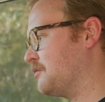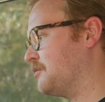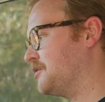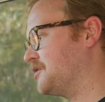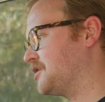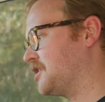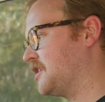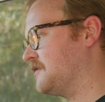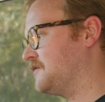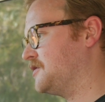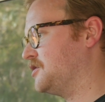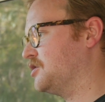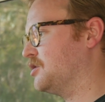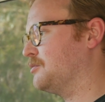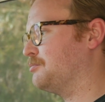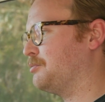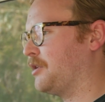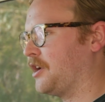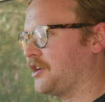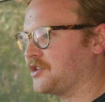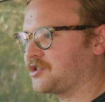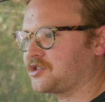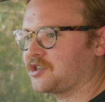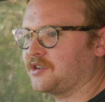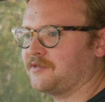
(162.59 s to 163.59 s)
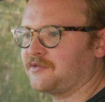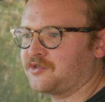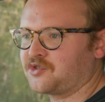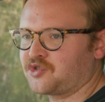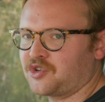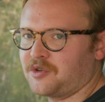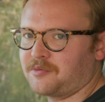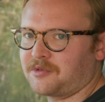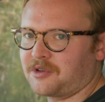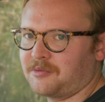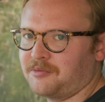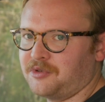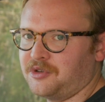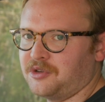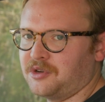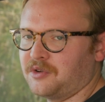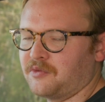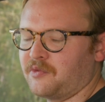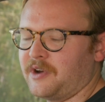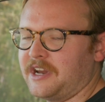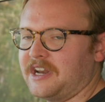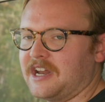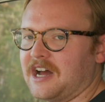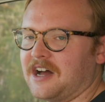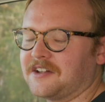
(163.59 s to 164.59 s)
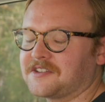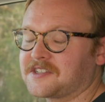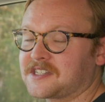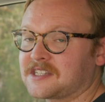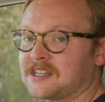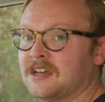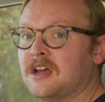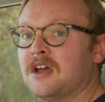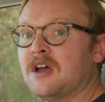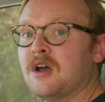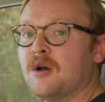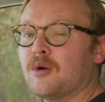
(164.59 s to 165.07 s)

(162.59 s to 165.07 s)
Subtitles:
which gives you a bunch of trip computer readouts.